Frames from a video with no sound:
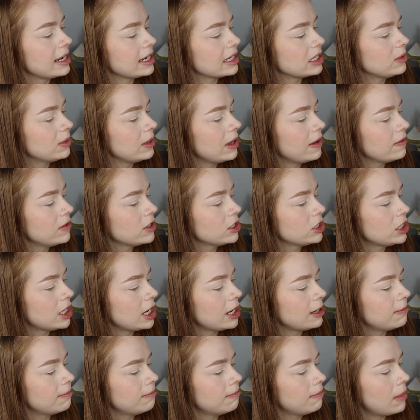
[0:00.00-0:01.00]
next we have the
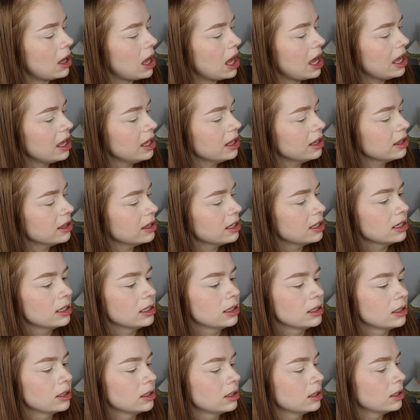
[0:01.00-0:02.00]
shade moth
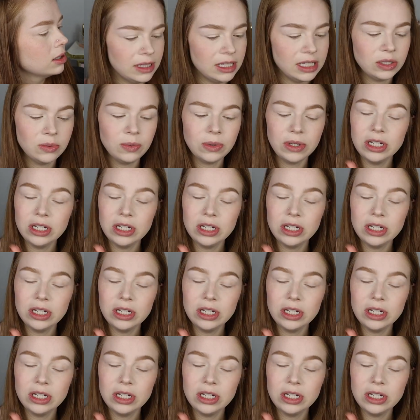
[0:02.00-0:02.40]
this